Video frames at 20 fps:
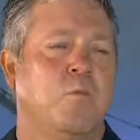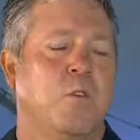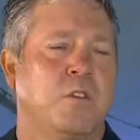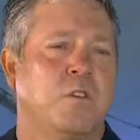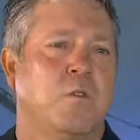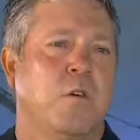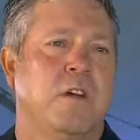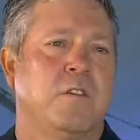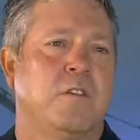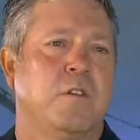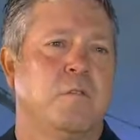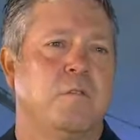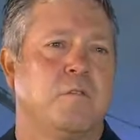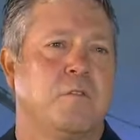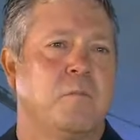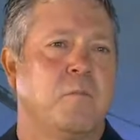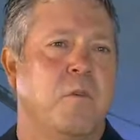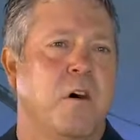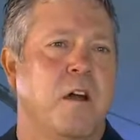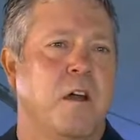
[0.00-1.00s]
What do I do
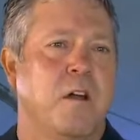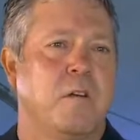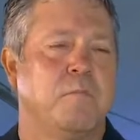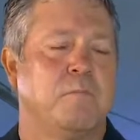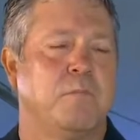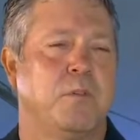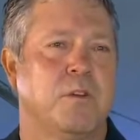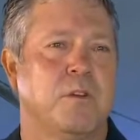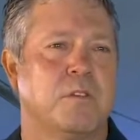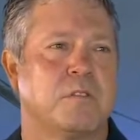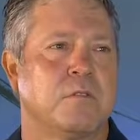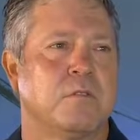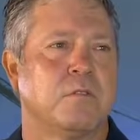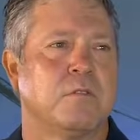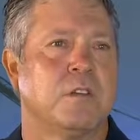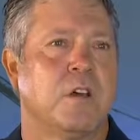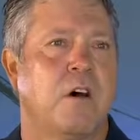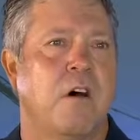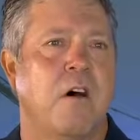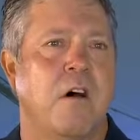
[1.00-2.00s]
for my own
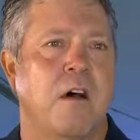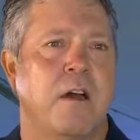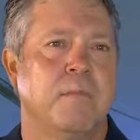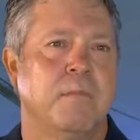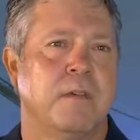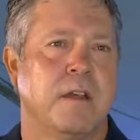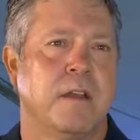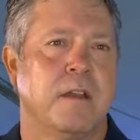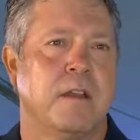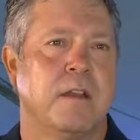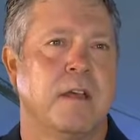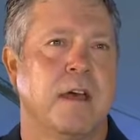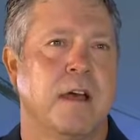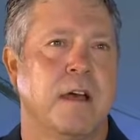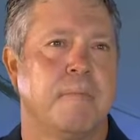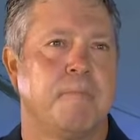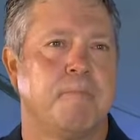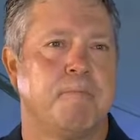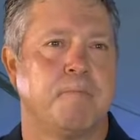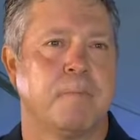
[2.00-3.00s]
personal time and
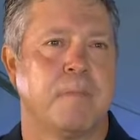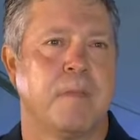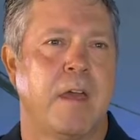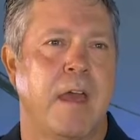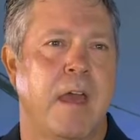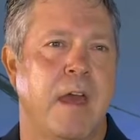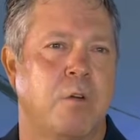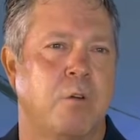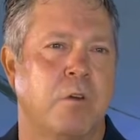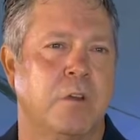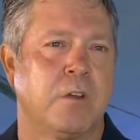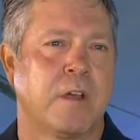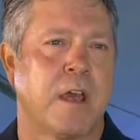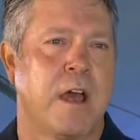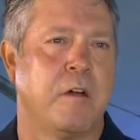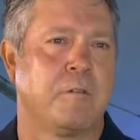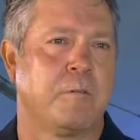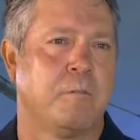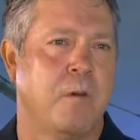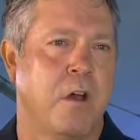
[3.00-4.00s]
um, how do I look
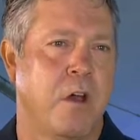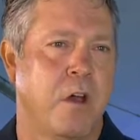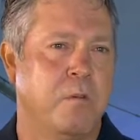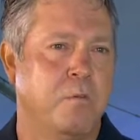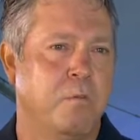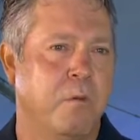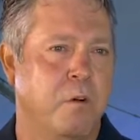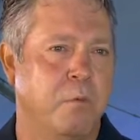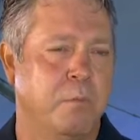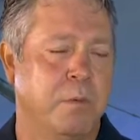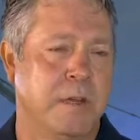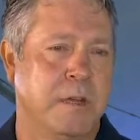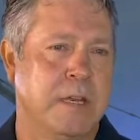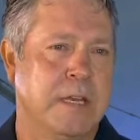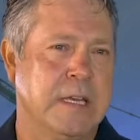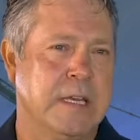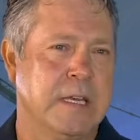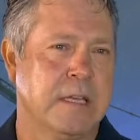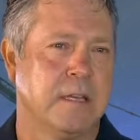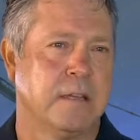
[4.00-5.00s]
after my own
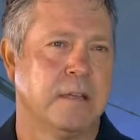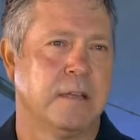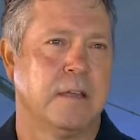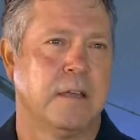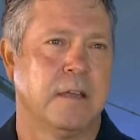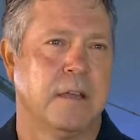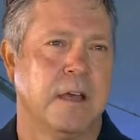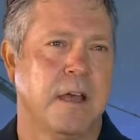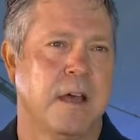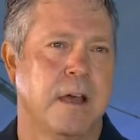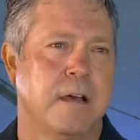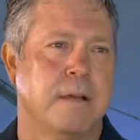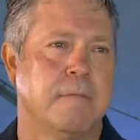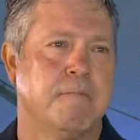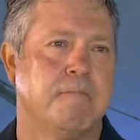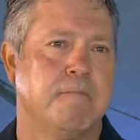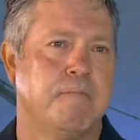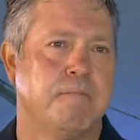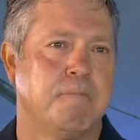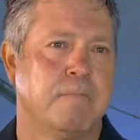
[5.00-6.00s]
well-being?
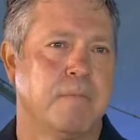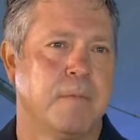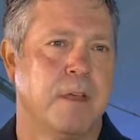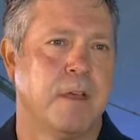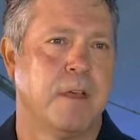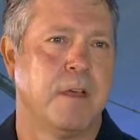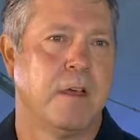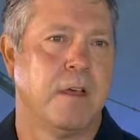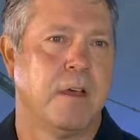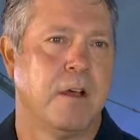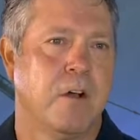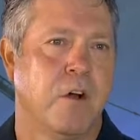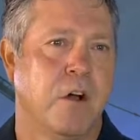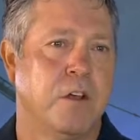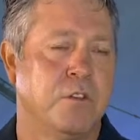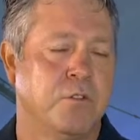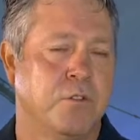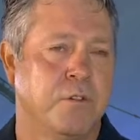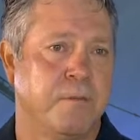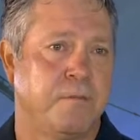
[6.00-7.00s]
Um, I
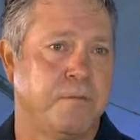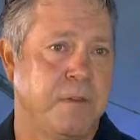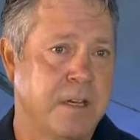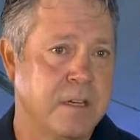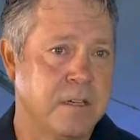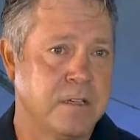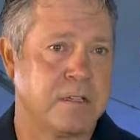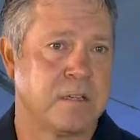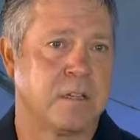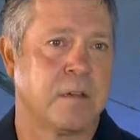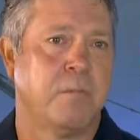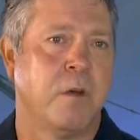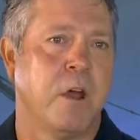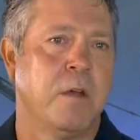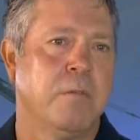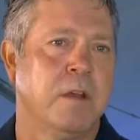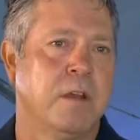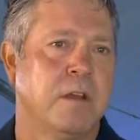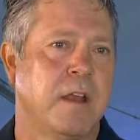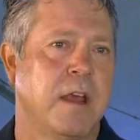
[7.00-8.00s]
enjoy fitness at the
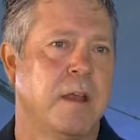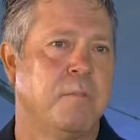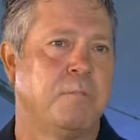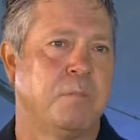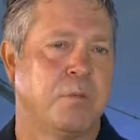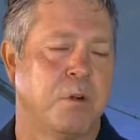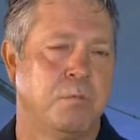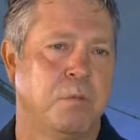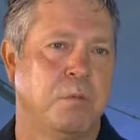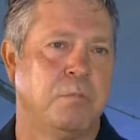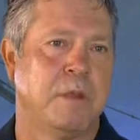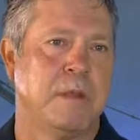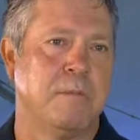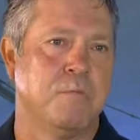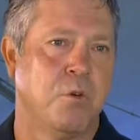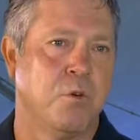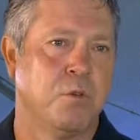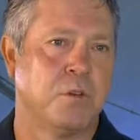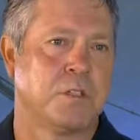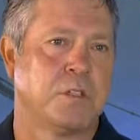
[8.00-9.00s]
moment and probably
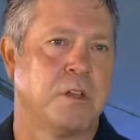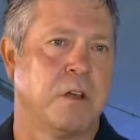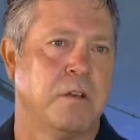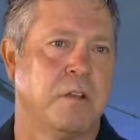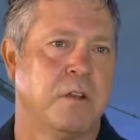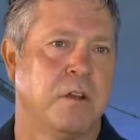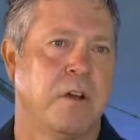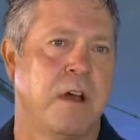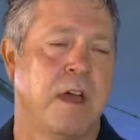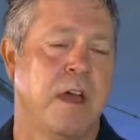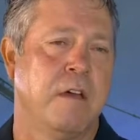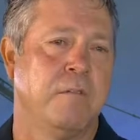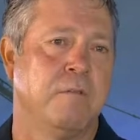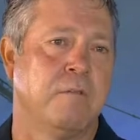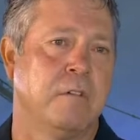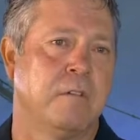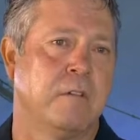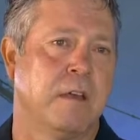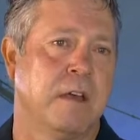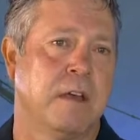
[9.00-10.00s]
more so than I have
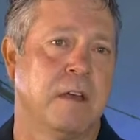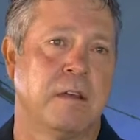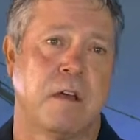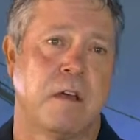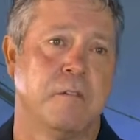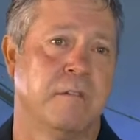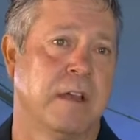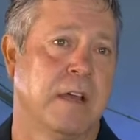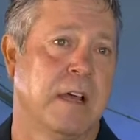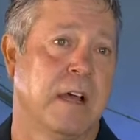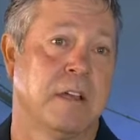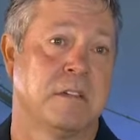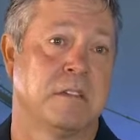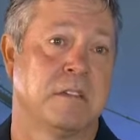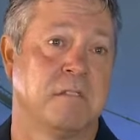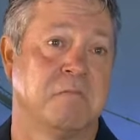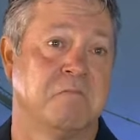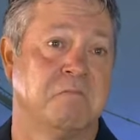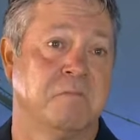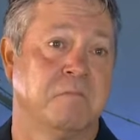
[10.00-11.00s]
uh, over the
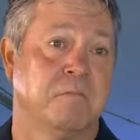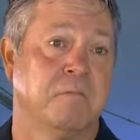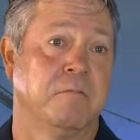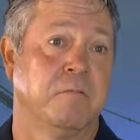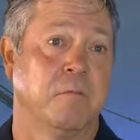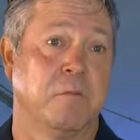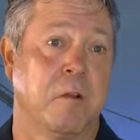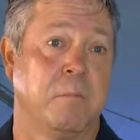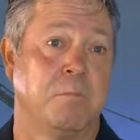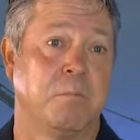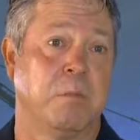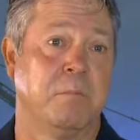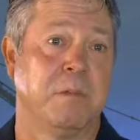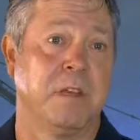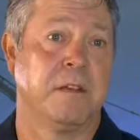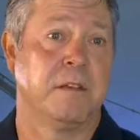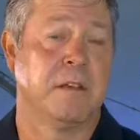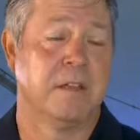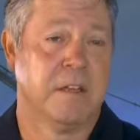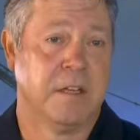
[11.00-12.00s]
last
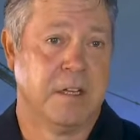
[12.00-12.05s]
probably